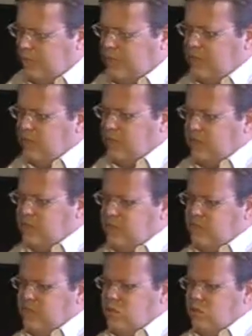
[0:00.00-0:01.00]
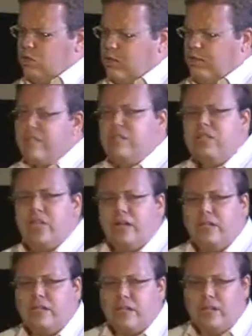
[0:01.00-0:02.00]
Very interesting Joe Zeff
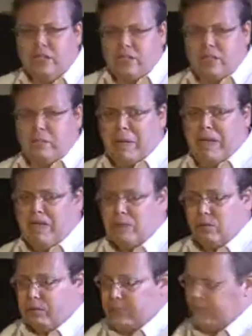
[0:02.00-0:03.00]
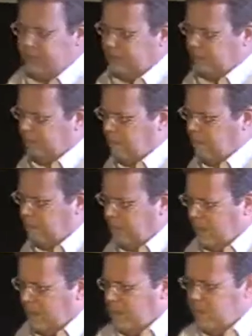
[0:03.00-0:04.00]
design. Actually, this is paid content.
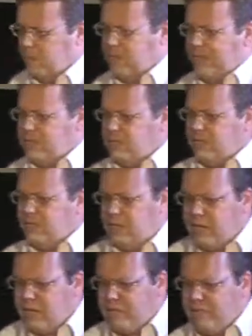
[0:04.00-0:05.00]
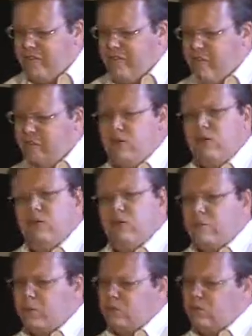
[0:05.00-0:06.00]
Eh, made eh, an app, Final Hours
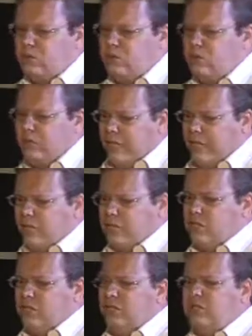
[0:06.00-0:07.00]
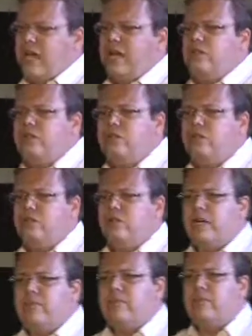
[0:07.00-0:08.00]
of Portal 2. It's a design
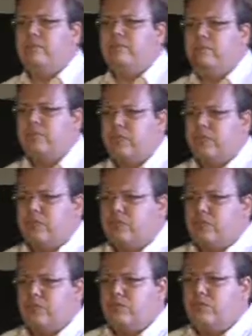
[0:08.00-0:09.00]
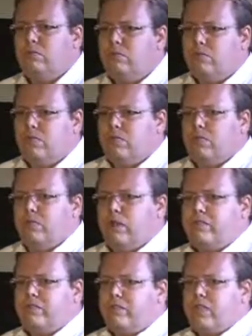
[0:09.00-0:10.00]
studio, actually, that used to do you know,
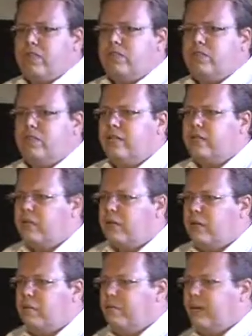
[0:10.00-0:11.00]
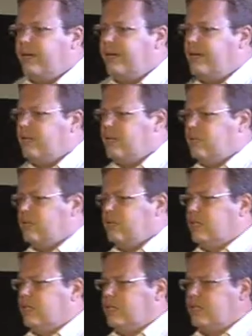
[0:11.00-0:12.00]
advertising eh, campaigns
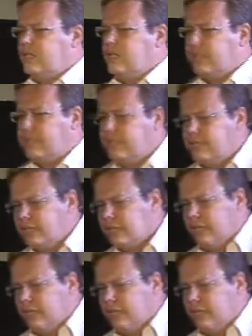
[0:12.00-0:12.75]
and, and things like that.